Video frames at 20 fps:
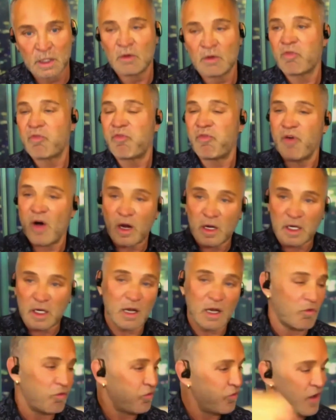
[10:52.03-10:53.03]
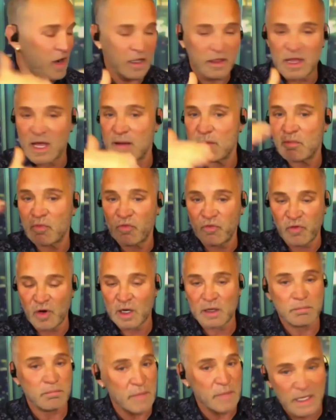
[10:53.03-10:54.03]
Fuck it, fuck them,
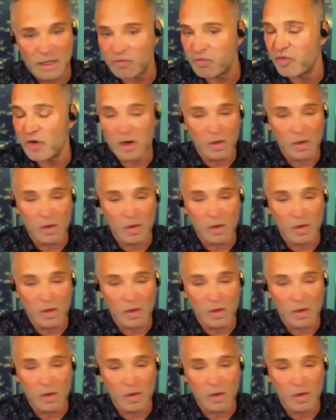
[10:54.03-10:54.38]
fuck me,